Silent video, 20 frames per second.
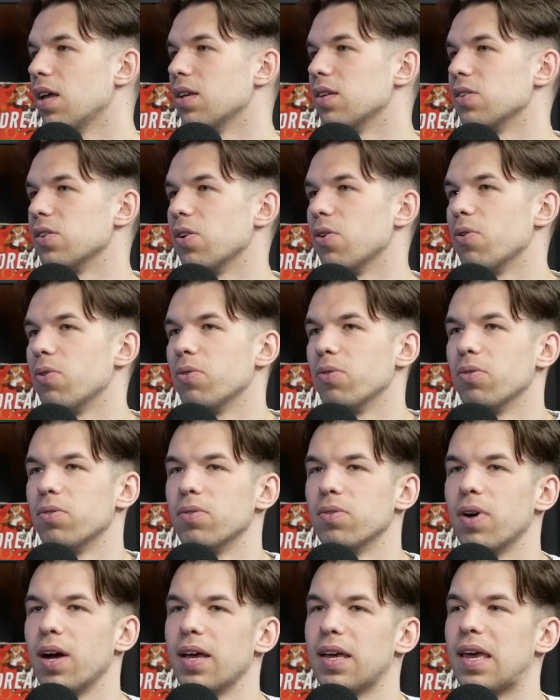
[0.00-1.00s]

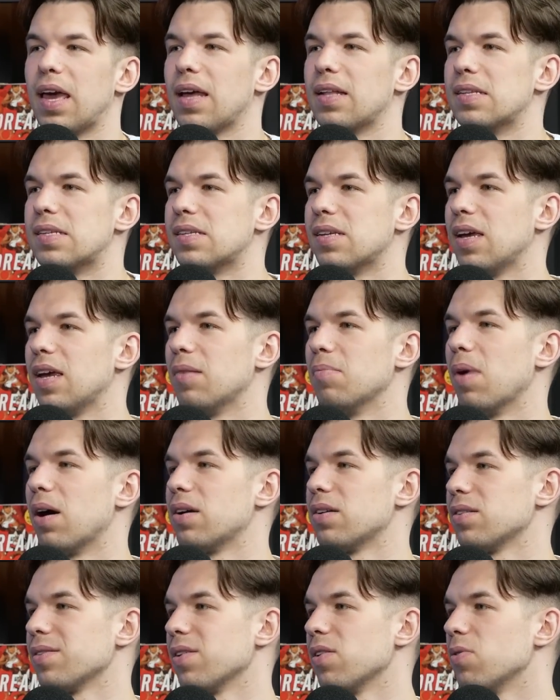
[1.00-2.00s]
So I can't say
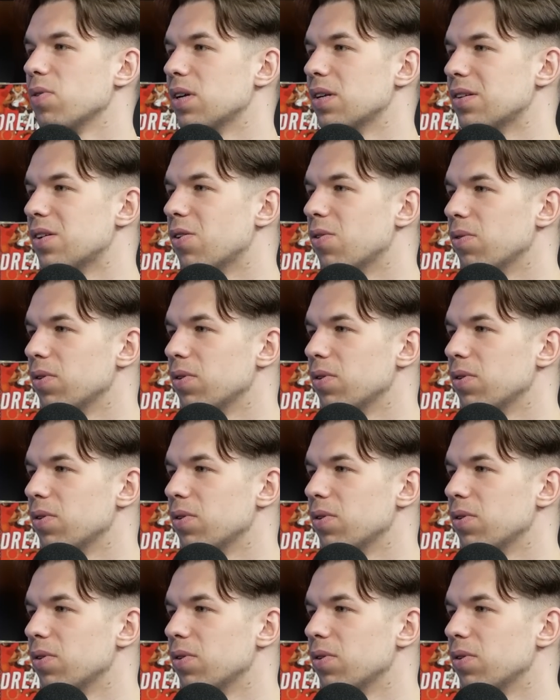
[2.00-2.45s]
Barcelona